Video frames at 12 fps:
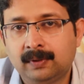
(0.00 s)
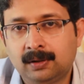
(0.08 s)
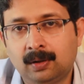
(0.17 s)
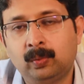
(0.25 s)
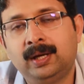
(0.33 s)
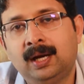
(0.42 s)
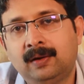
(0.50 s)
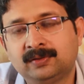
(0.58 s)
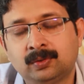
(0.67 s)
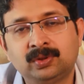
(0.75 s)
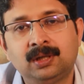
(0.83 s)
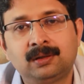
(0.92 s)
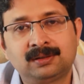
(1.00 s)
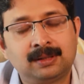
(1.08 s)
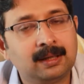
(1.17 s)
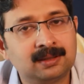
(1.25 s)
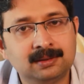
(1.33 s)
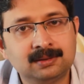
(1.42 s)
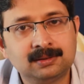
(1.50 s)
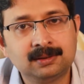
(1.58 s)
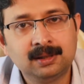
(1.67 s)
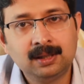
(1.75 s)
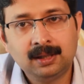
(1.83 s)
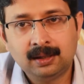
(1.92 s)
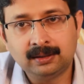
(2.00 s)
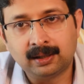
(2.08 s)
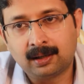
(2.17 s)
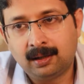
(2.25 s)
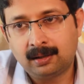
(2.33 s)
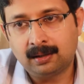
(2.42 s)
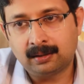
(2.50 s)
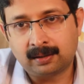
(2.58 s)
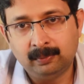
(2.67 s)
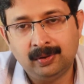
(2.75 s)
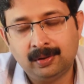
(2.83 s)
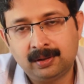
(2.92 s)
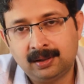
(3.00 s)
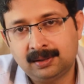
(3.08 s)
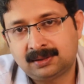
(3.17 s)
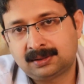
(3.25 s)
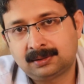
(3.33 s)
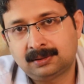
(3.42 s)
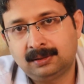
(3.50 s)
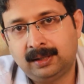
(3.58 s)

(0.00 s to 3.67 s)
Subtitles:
Now we have social restrictions. There are communities